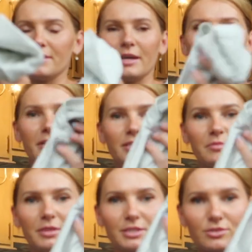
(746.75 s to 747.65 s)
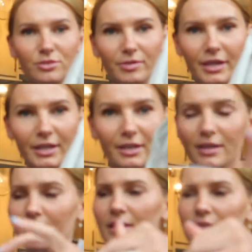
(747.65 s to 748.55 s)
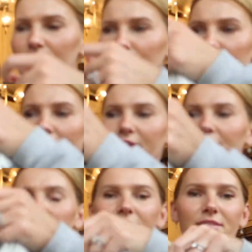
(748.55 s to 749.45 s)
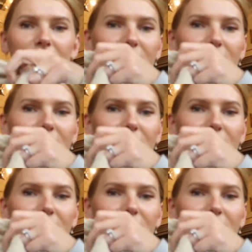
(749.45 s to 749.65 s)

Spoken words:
And then I picked up these two right here. This one's like a nice